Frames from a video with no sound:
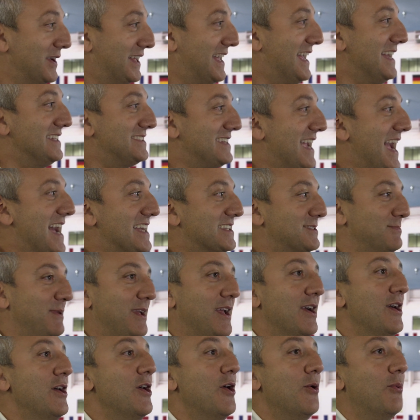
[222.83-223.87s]
when kids ask
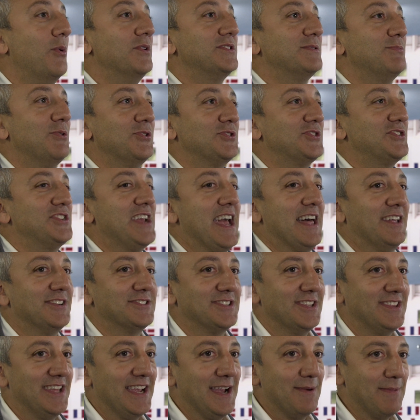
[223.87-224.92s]
me, what's the most
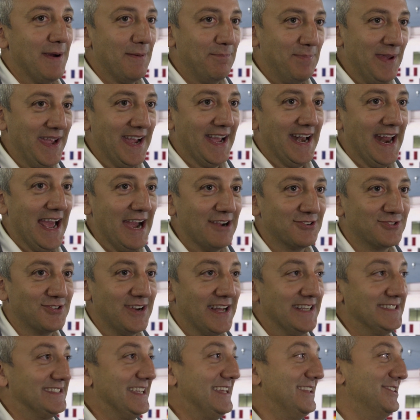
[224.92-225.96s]
challenging thing about being an
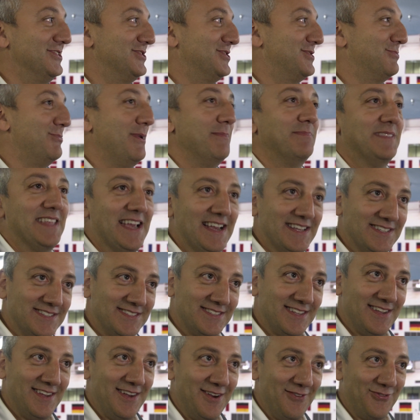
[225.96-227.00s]
astronaut, I say the swim
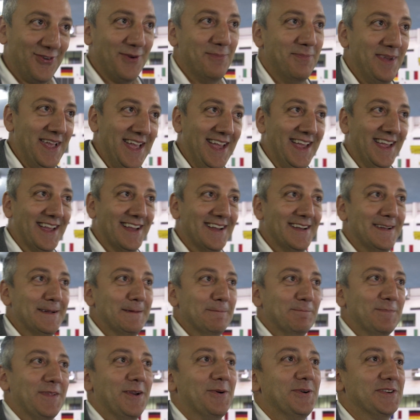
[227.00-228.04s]
test. For me,
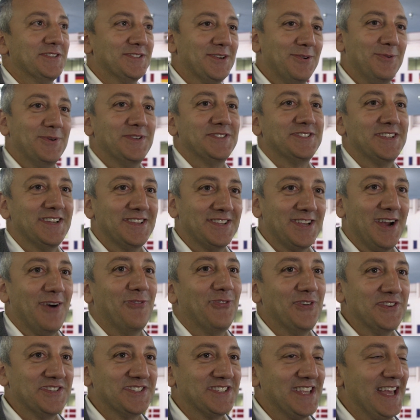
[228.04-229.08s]
it was the
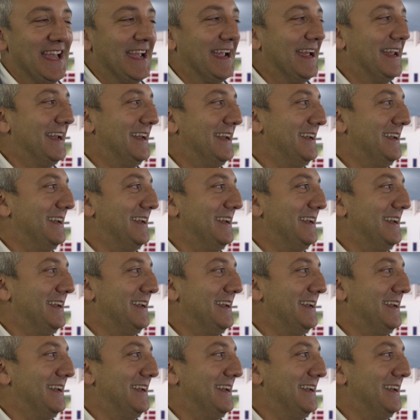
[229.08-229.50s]
toughest thing,